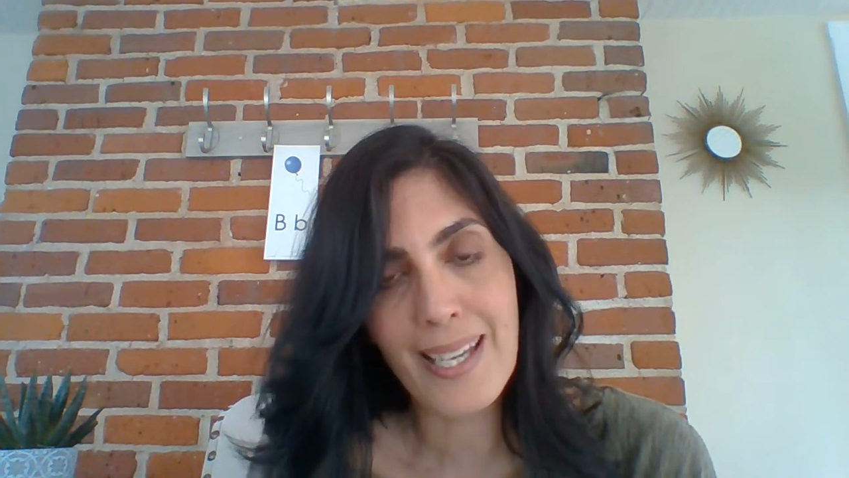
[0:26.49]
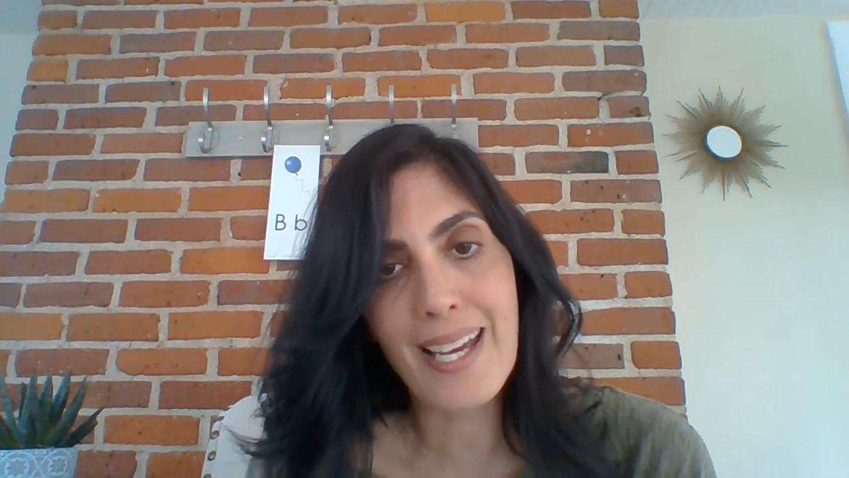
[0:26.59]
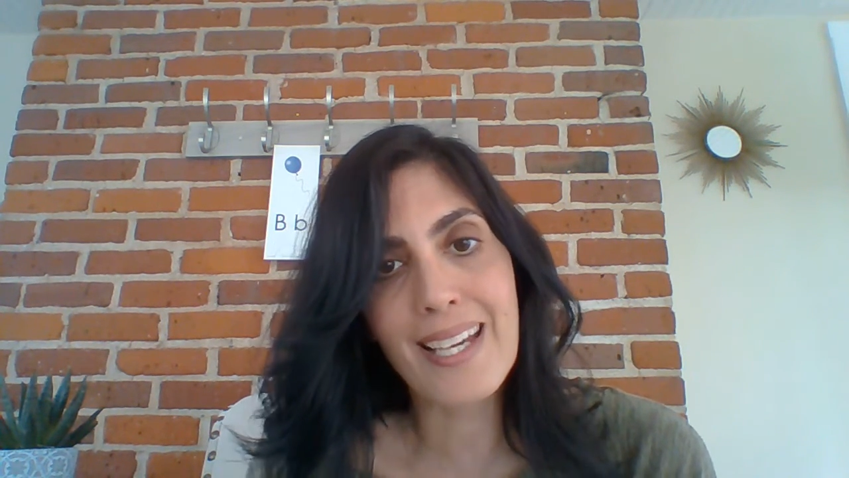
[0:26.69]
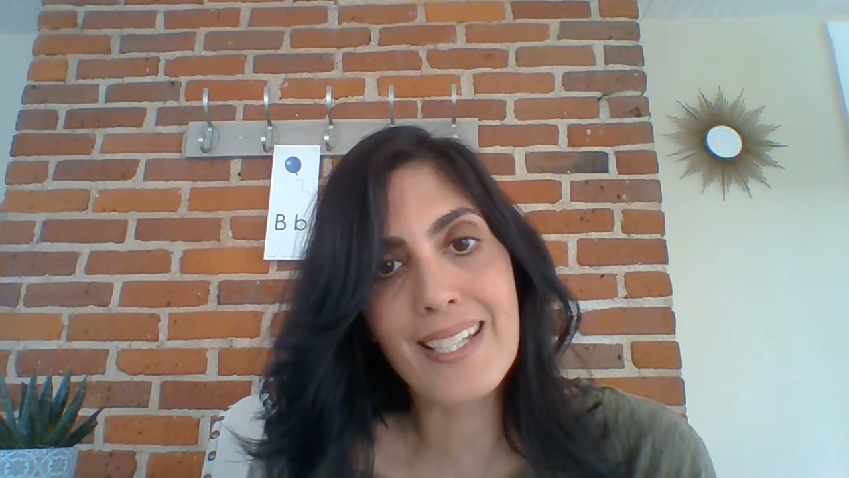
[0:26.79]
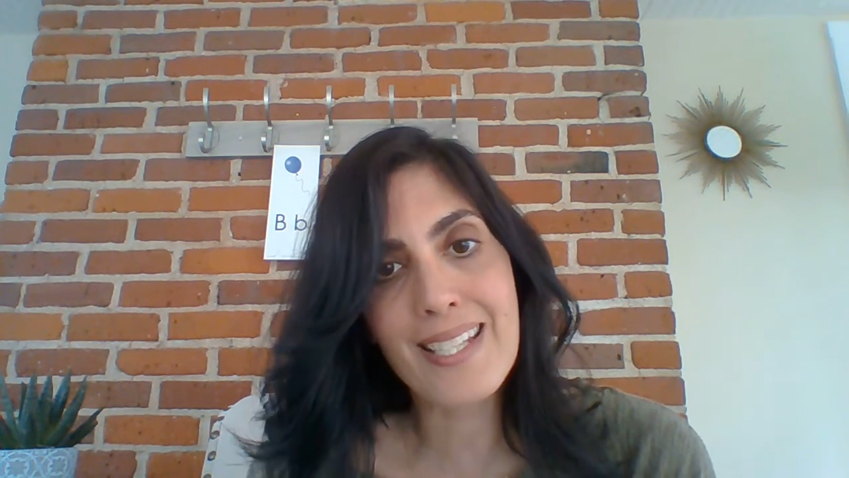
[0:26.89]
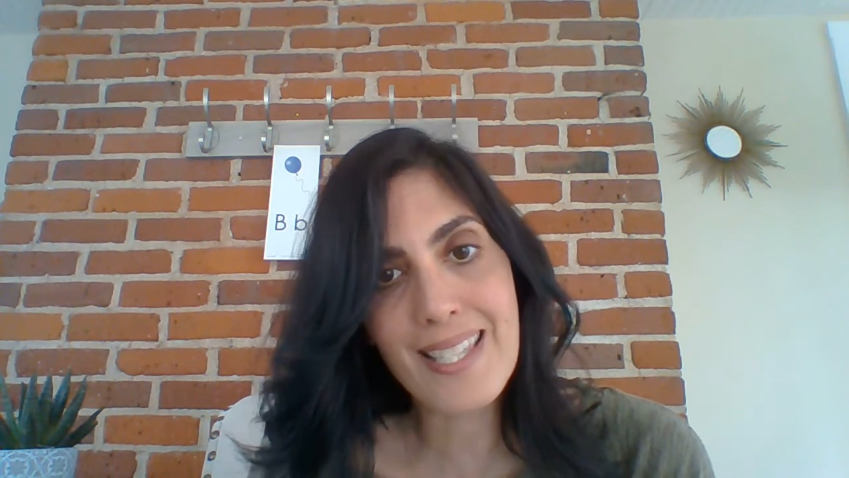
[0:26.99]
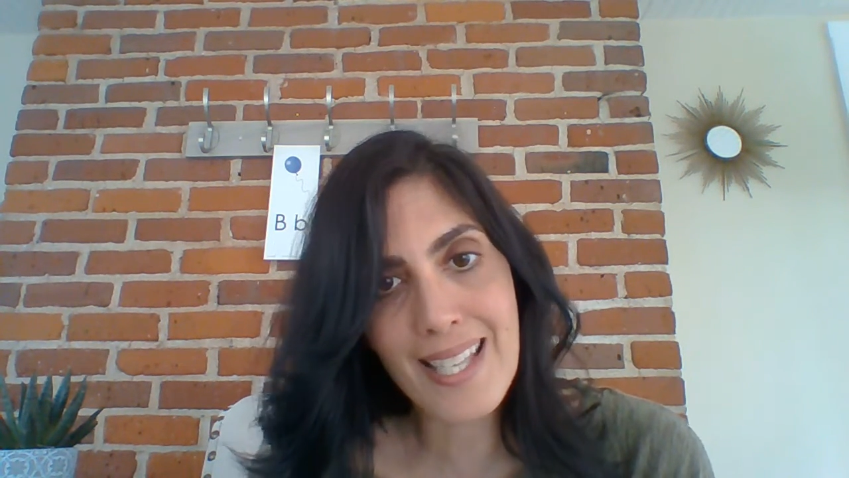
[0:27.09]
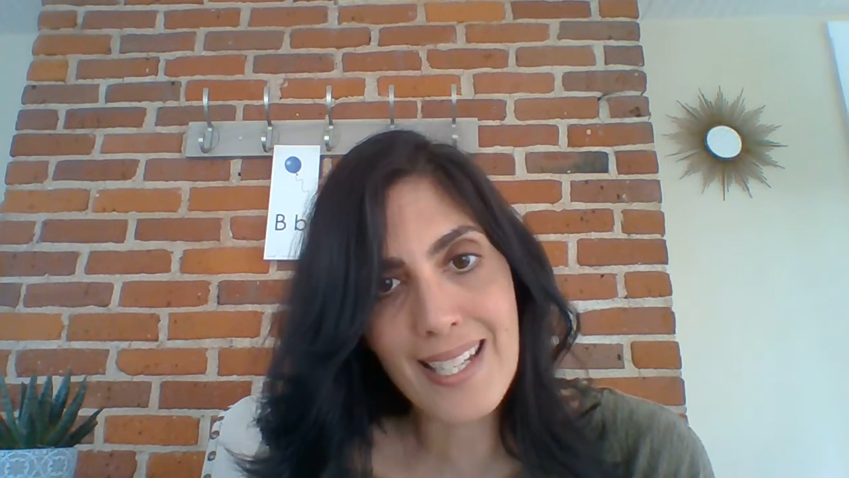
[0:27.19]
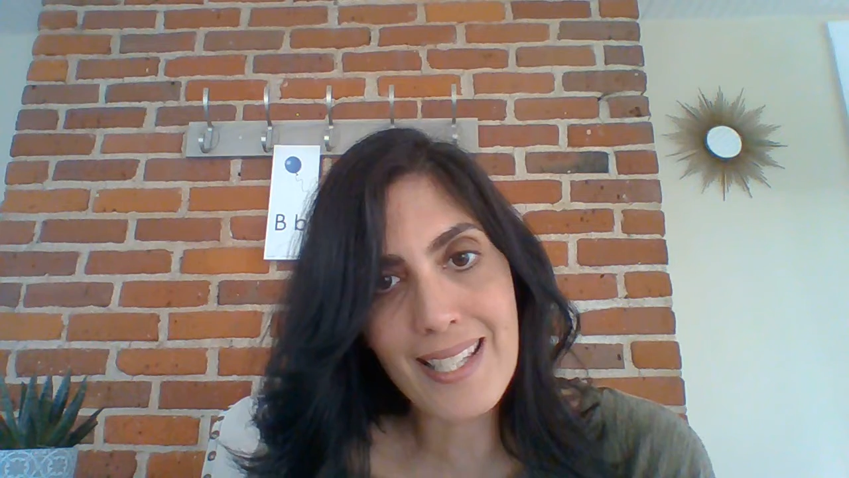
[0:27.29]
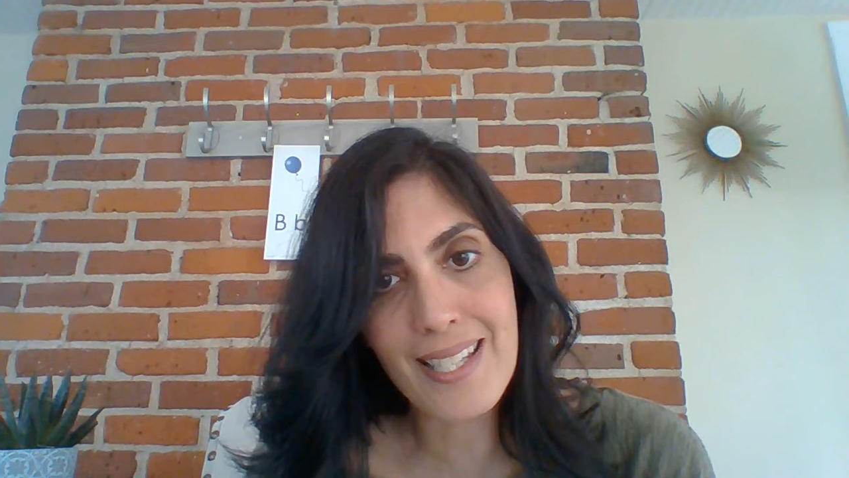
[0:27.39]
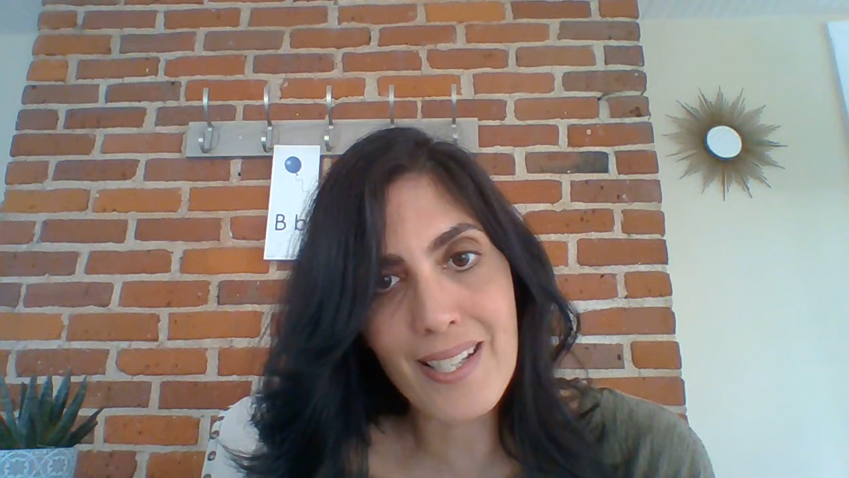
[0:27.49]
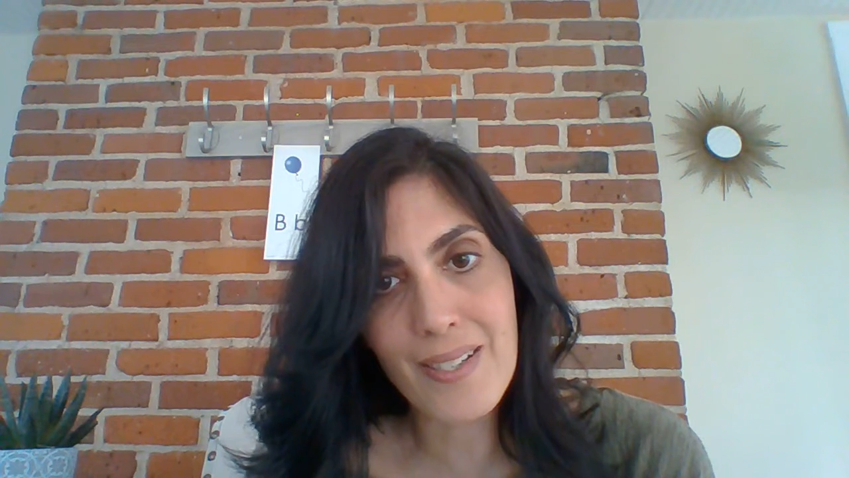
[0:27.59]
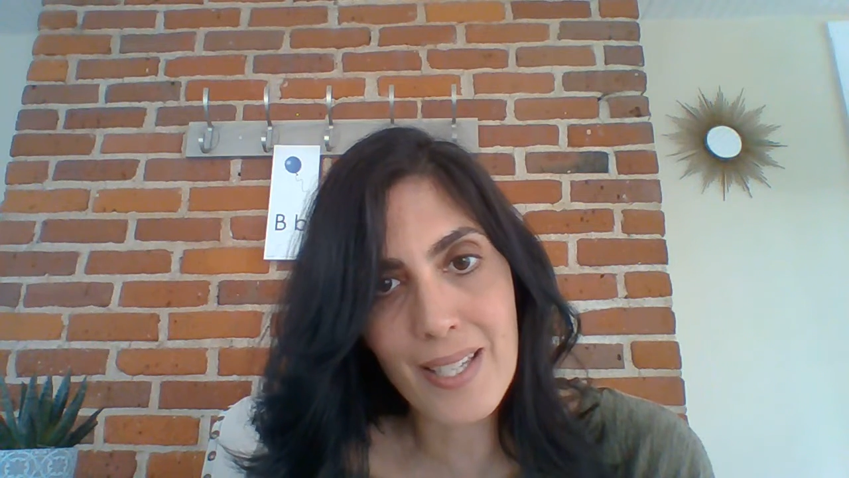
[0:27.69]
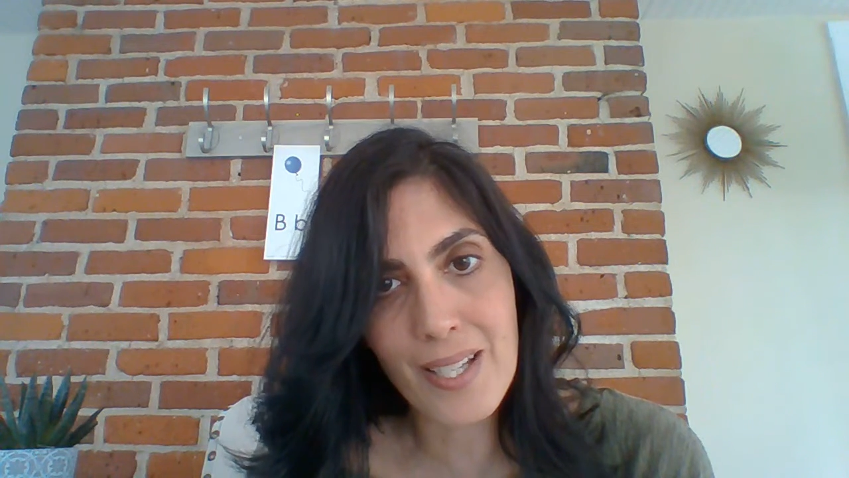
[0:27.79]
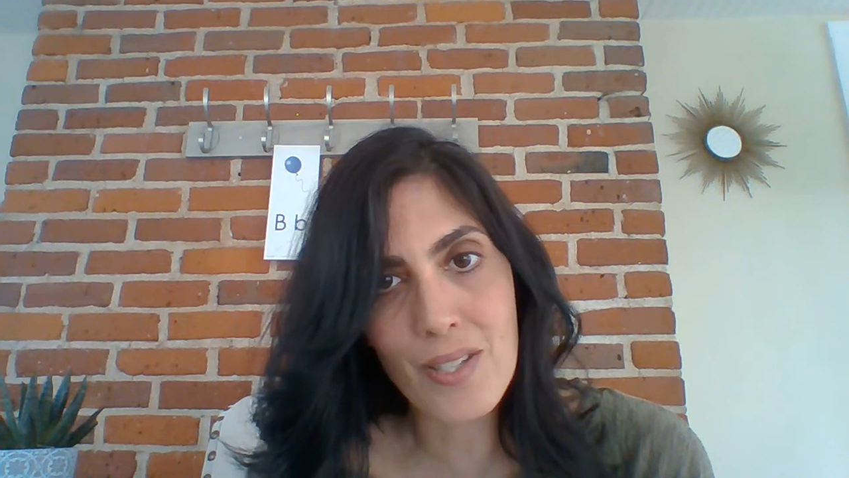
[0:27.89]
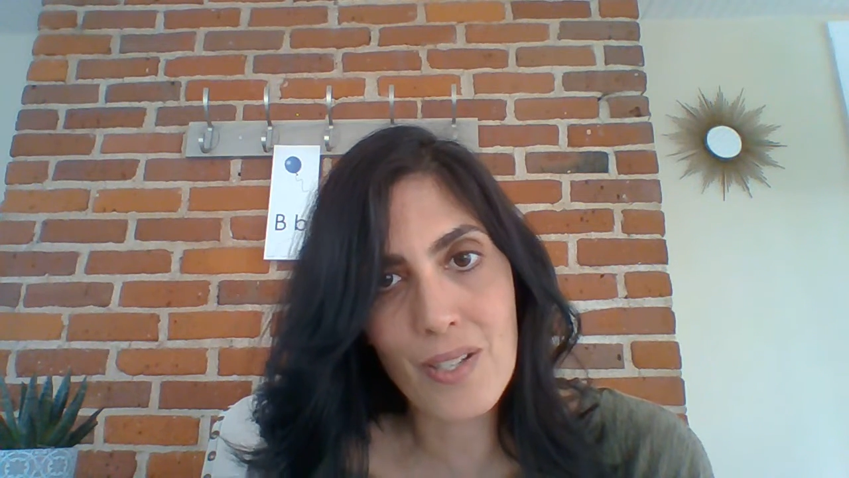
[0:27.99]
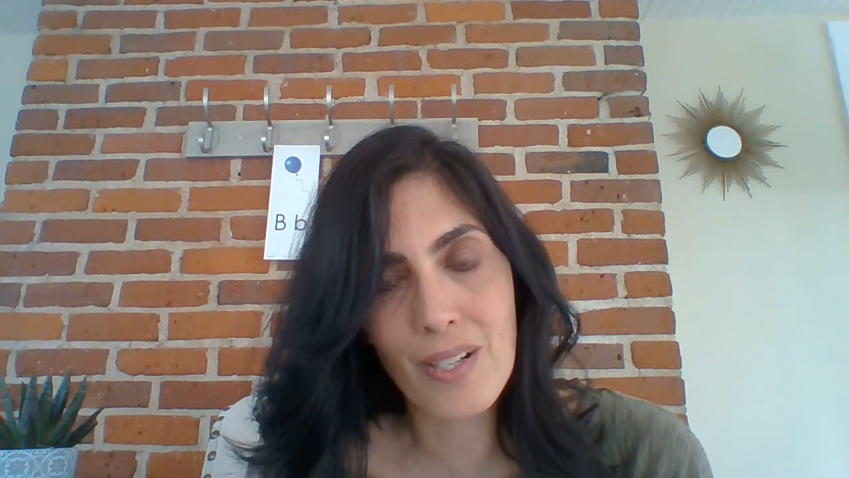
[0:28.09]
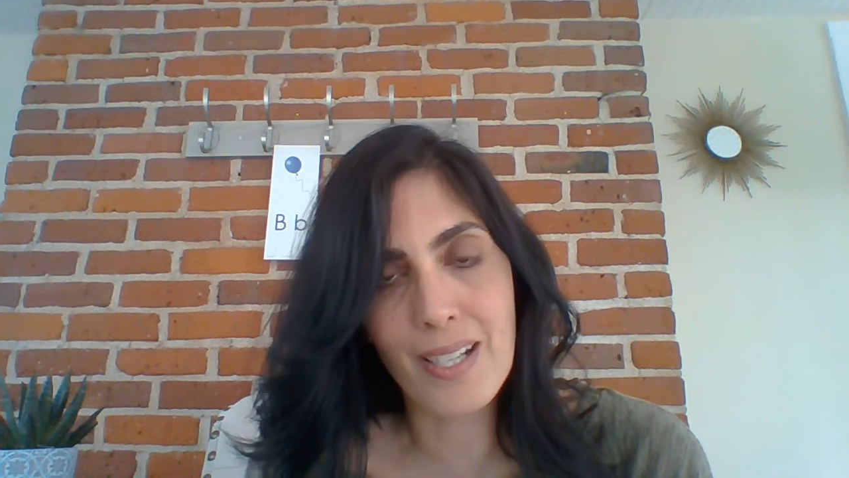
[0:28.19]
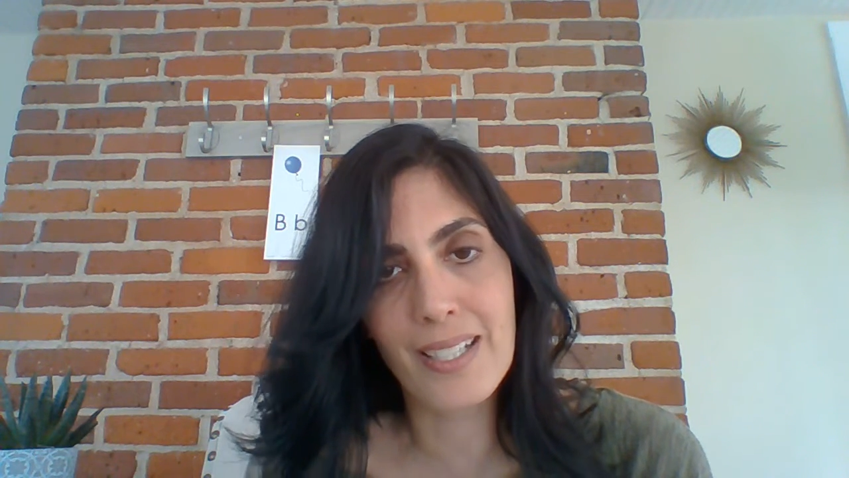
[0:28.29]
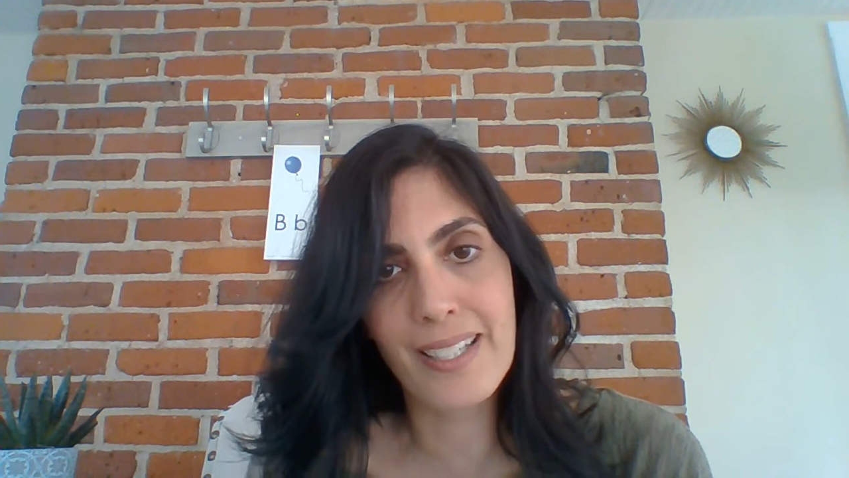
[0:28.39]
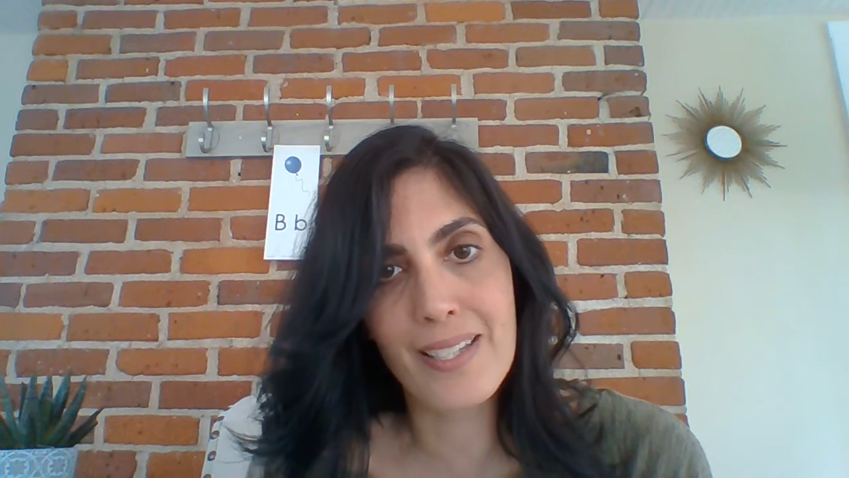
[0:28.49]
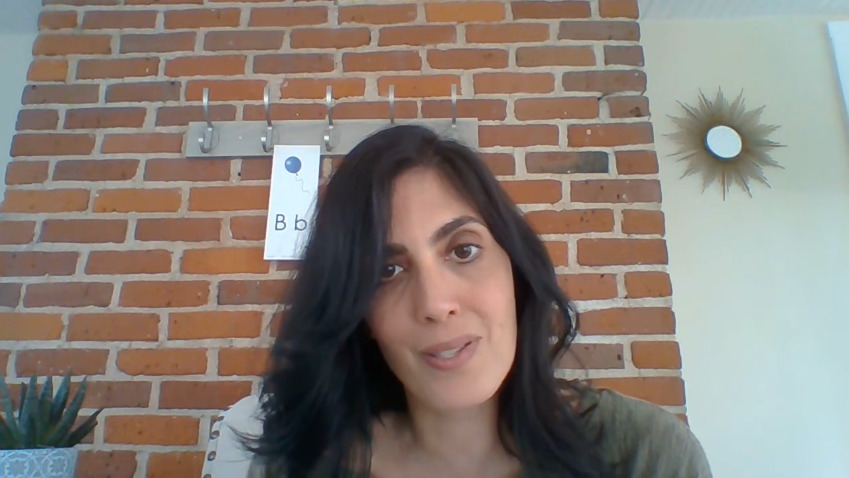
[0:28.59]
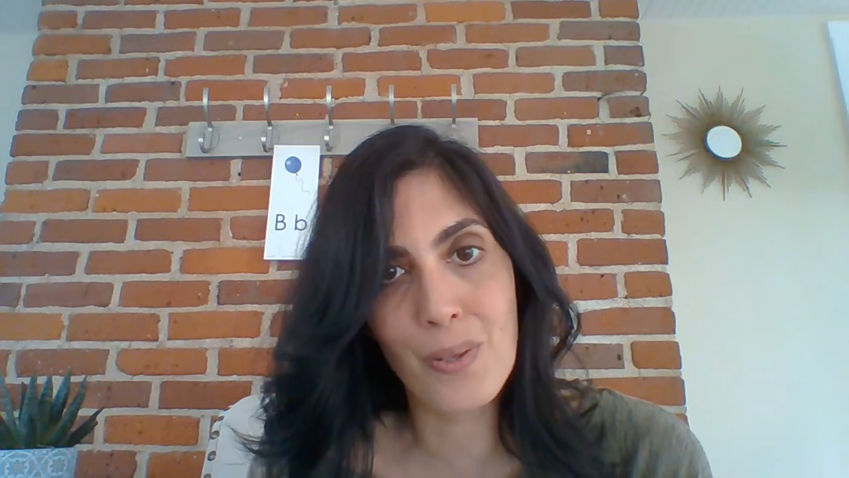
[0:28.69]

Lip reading: and send it to your teacher on Class